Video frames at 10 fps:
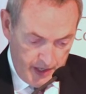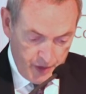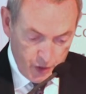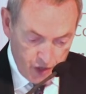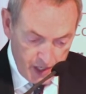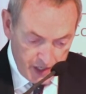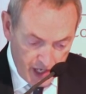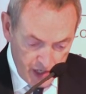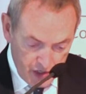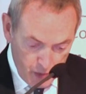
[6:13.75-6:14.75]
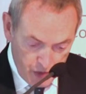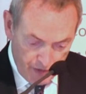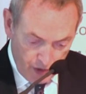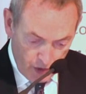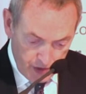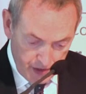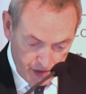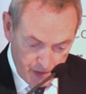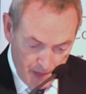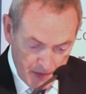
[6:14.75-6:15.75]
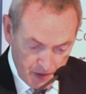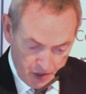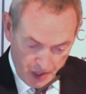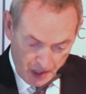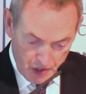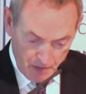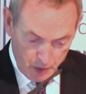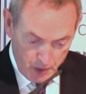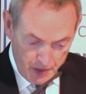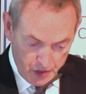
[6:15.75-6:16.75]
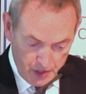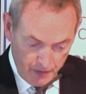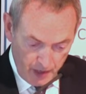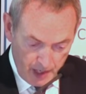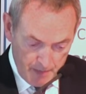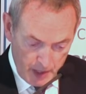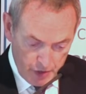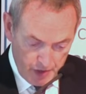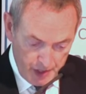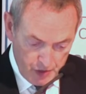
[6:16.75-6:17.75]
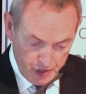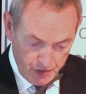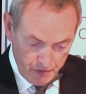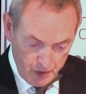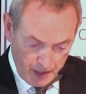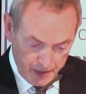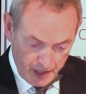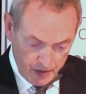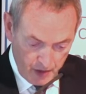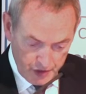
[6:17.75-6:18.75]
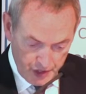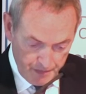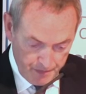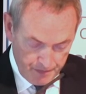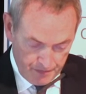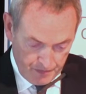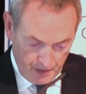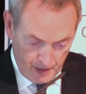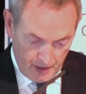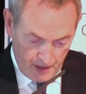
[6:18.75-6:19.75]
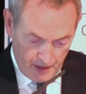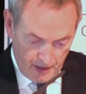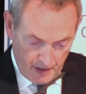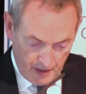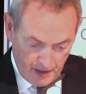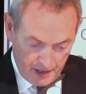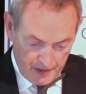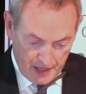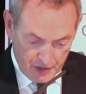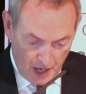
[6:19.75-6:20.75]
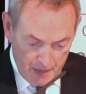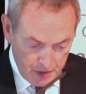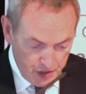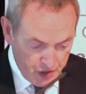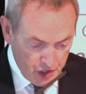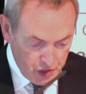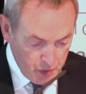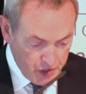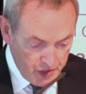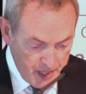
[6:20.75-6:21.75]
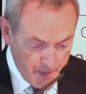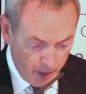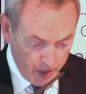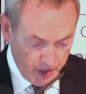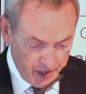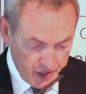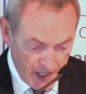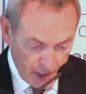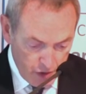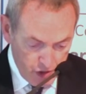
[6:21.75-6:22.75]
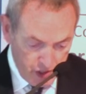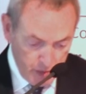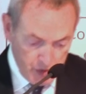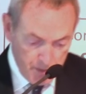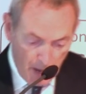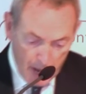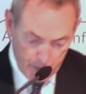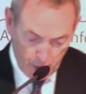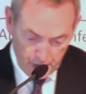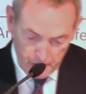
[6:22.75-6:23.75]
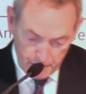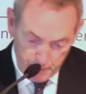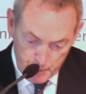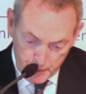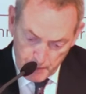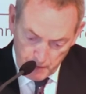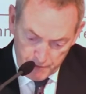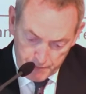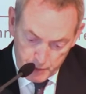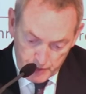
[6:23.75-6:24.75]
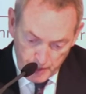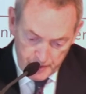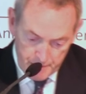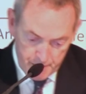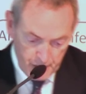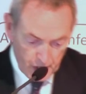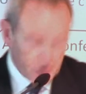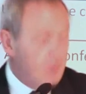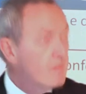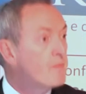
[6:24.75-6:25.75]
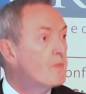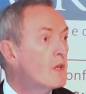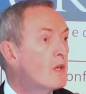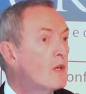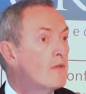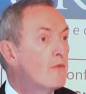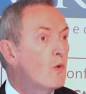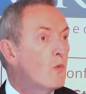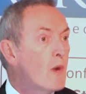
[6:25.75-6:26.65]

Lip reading: In those early days, it was difficult to make the distinction between the civil and military uses of nuclear technology. And at that time, the distinction was indeed blurred, as electricity was a byproduct of plutonium production for